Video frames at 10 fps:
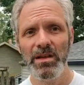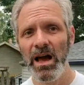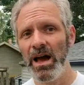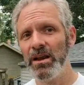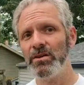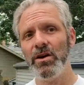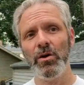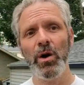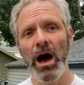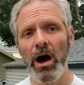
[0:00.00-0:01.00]
I don't
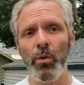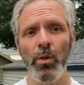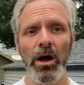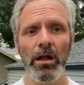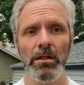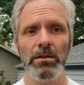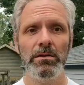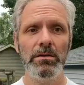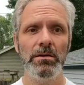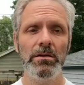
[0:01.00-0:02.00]
know how
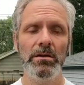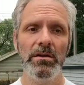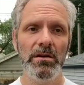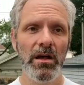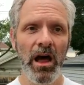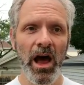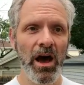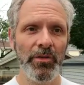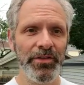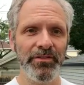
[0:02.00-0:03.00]

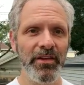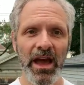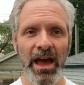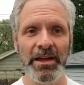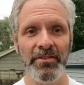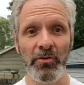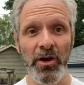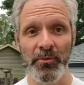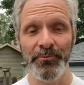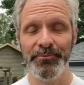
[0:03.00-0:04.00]
this is, I don't know.